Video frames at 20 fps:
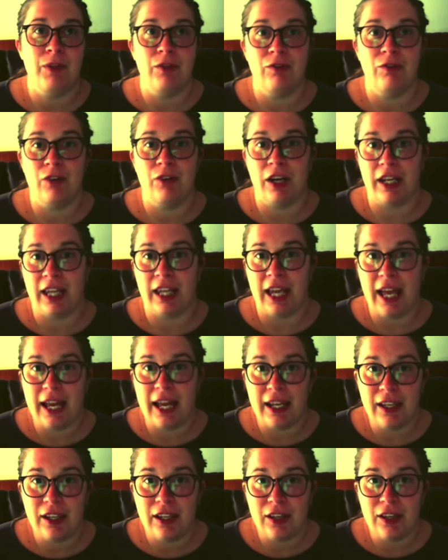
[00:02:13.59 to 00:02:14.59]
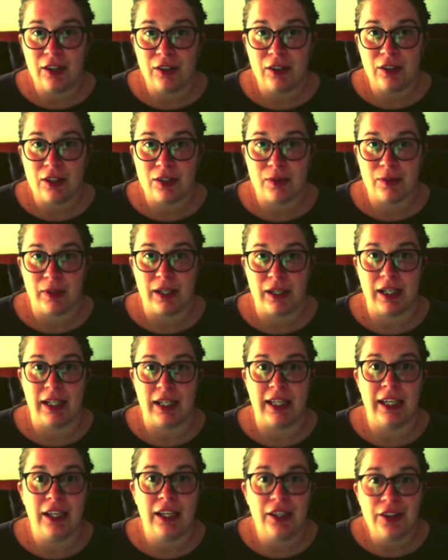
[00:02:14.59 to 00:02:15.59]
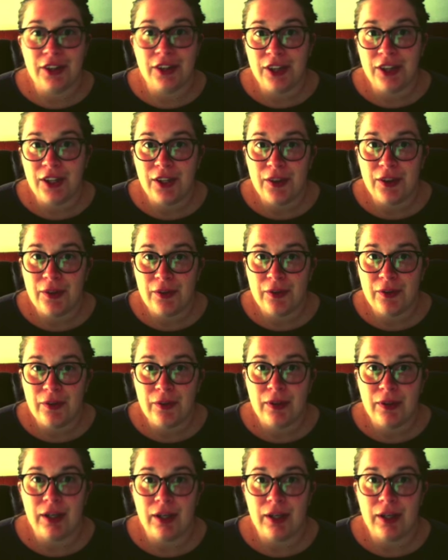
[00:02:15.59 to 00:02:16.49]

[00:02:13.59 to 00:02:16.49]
runny egg yolks were going to kill you,